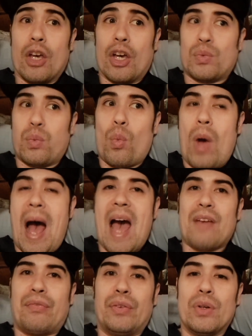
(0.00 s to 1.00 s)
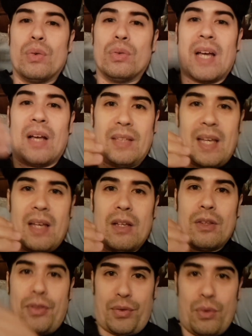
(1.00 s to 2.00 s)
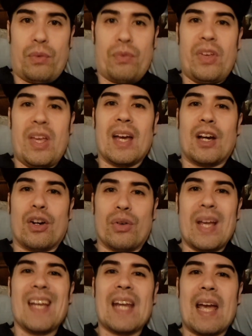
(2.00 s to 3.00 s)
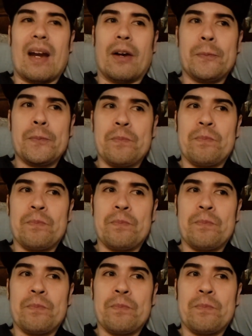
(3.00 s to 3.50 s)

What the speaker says: Because I flew Delta via Korean Air,